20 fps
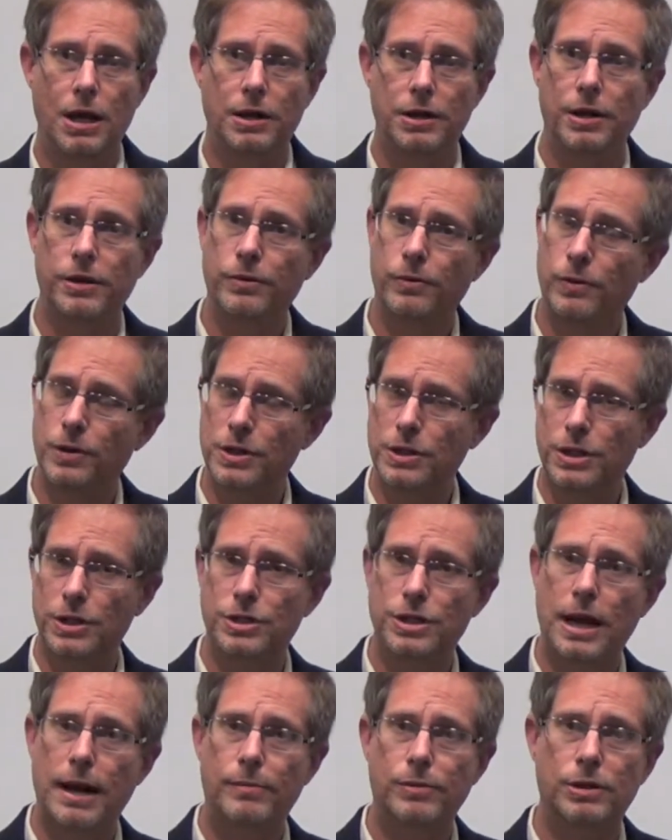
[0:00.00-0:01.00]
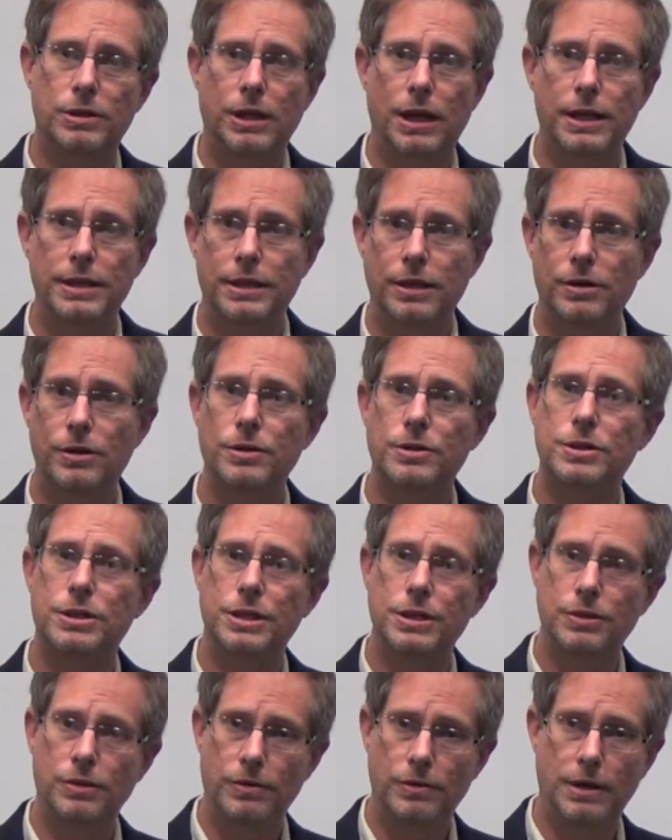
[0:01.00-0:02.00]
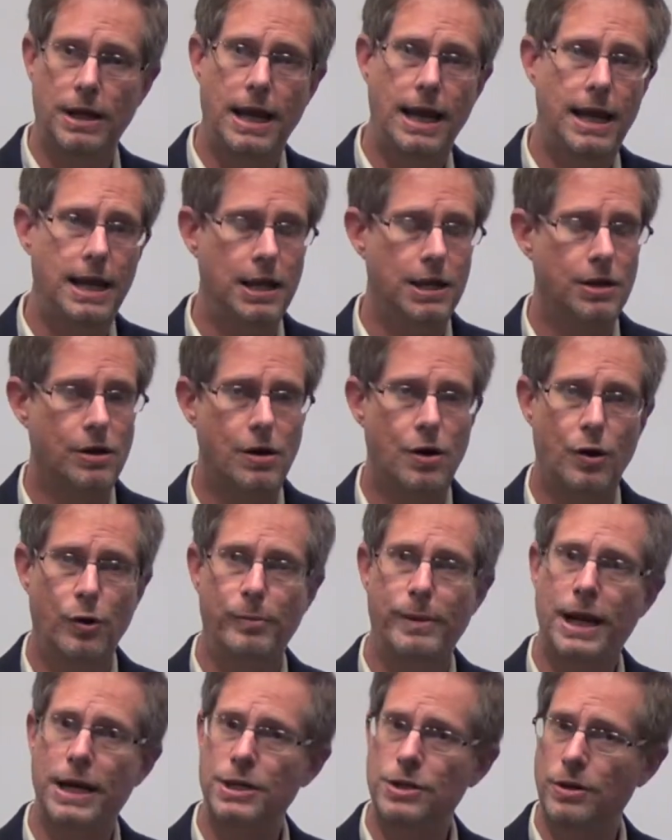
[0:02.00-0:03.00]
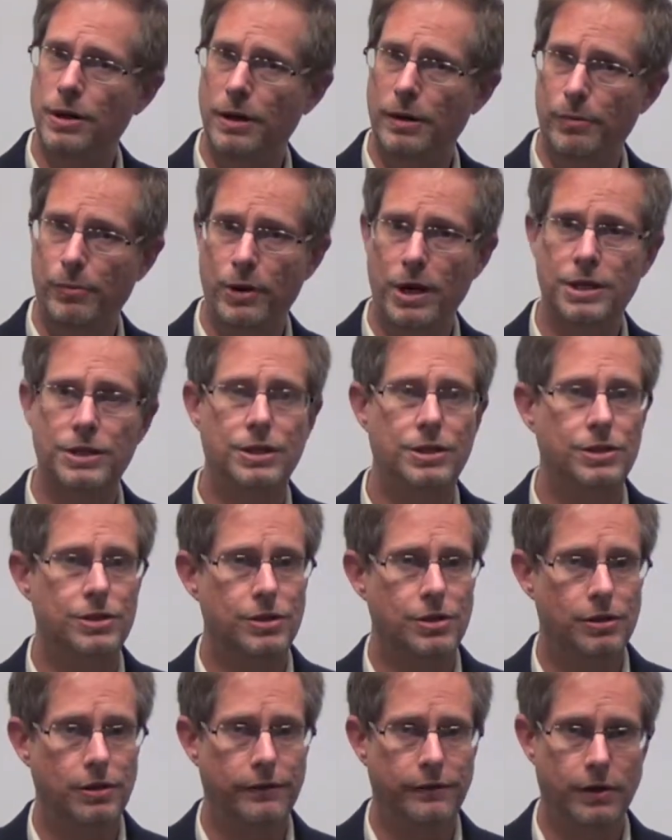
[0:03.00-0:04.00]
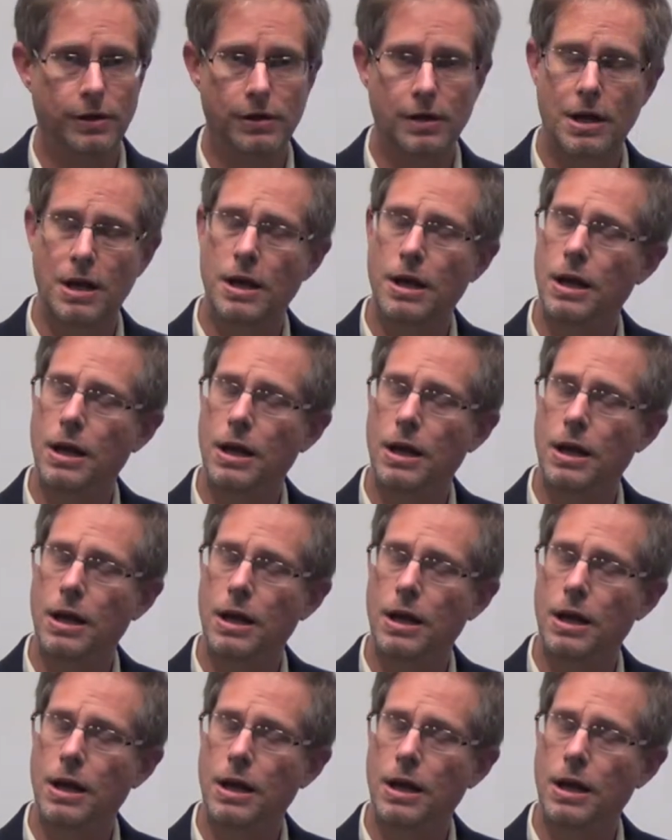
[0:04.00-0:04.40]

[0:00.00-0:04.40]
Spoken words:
In other words, a Jabber client that hooks into a call manager and a presence server,